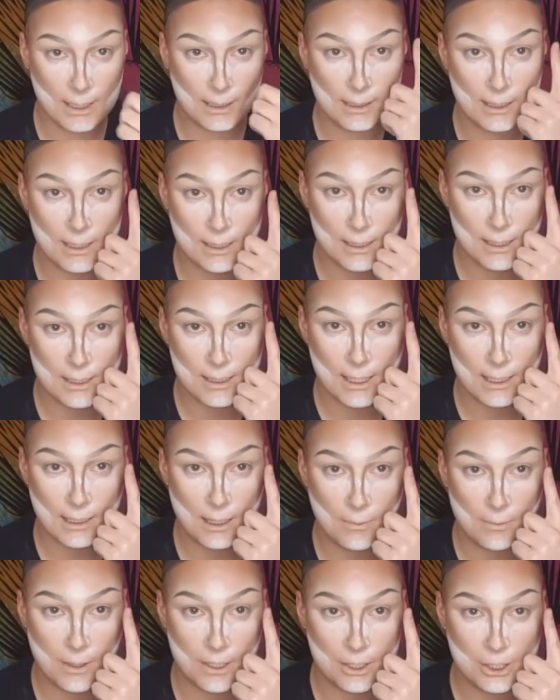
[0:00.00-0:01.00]
Like this is like
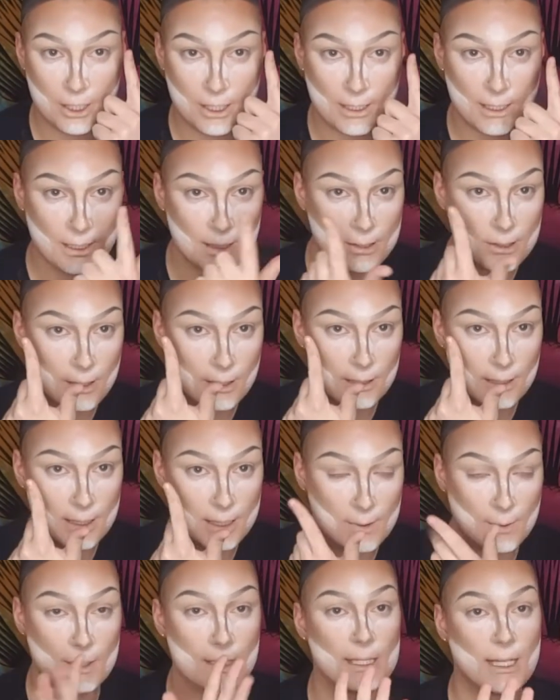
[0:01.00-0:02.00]
the bitchy sister and
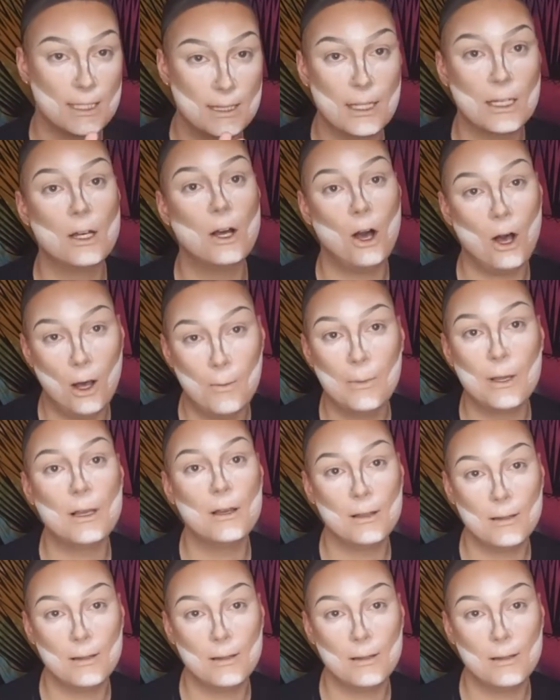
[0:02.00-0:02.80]
this one's like the calm and